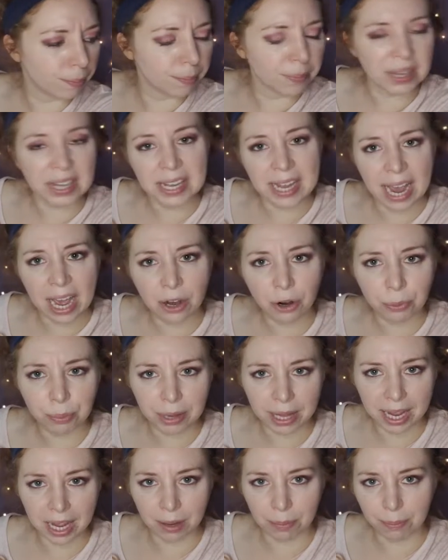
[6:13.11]

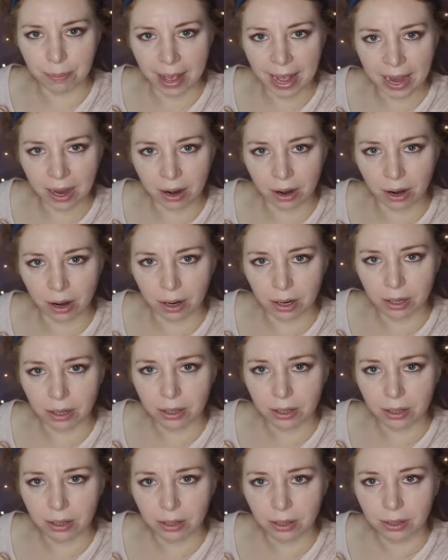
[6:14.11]
Piano-playing bear?
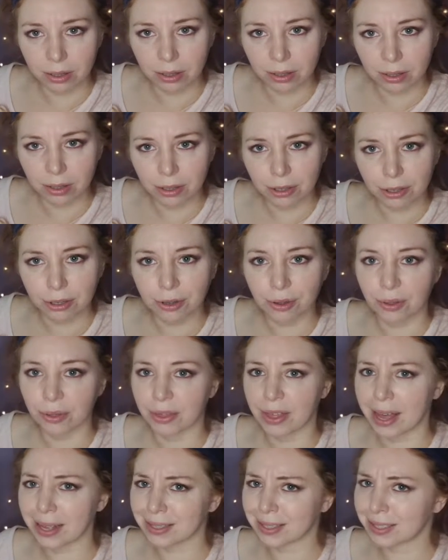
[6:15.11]

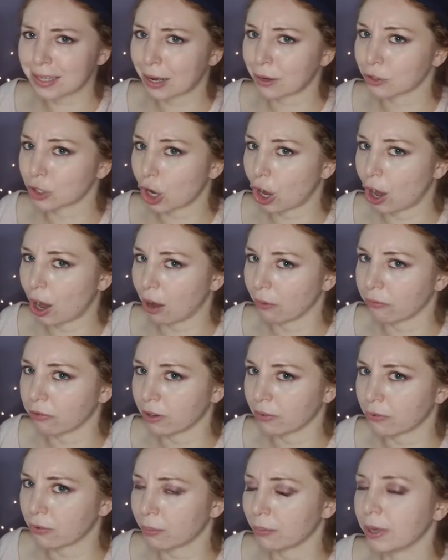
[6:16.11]
That sounds awfully
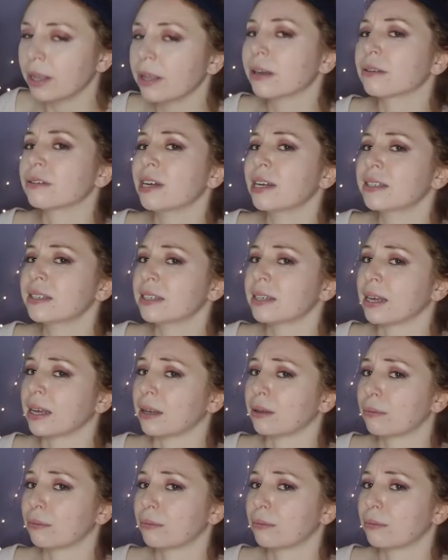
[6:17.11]
familiar, doesn't it?